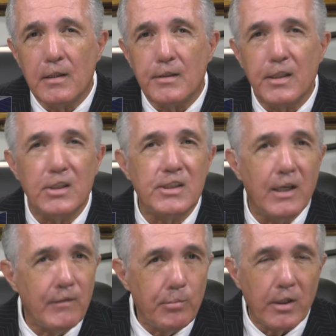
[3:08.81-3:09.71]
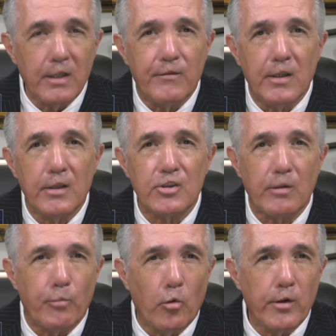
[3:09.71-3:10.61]
that he's never believed in,
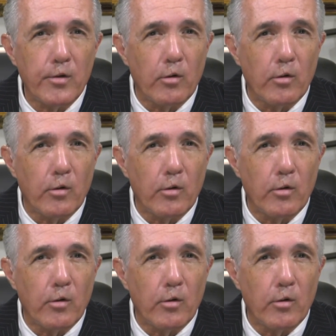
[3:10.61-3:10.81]
supported,